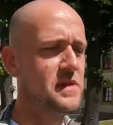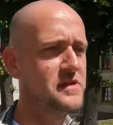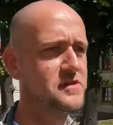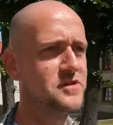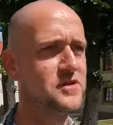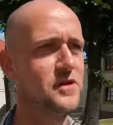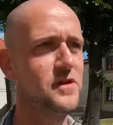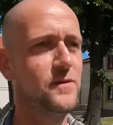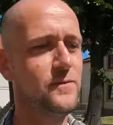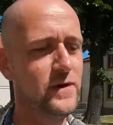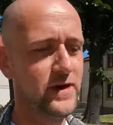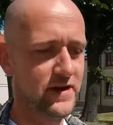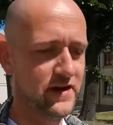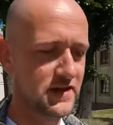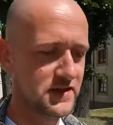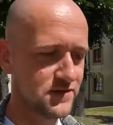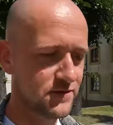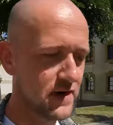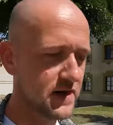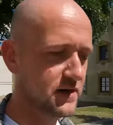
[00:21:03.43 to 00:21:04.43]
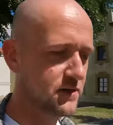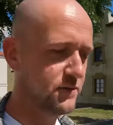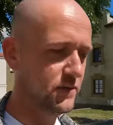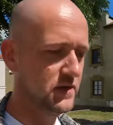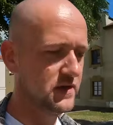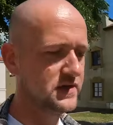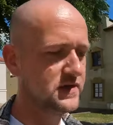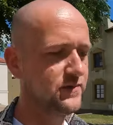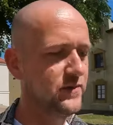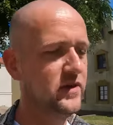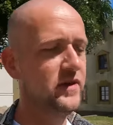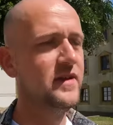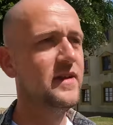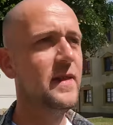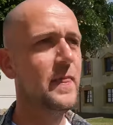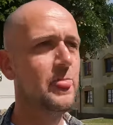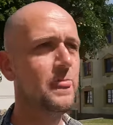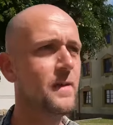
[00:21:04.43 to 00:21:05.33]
I'm not sure what his rank was, but